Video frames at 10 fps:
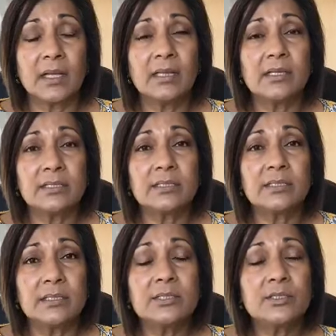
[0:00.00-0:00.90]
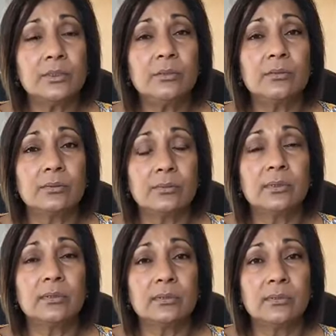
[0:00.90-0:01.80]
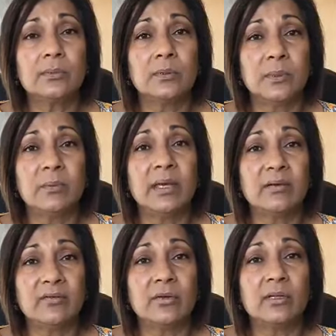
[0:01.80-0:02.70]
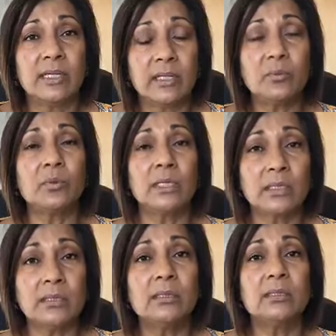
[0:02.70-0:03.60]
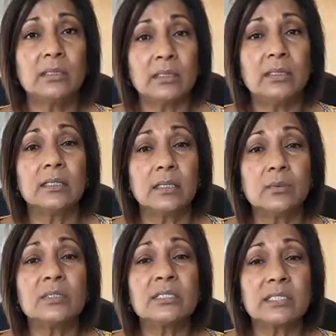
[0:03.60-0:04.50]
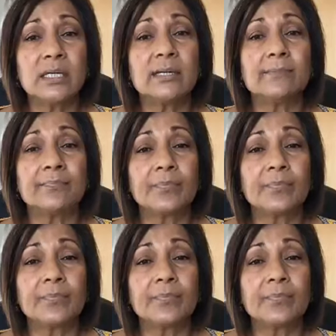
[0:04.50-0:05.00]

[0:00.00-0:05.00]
This too will be painful. It will sting.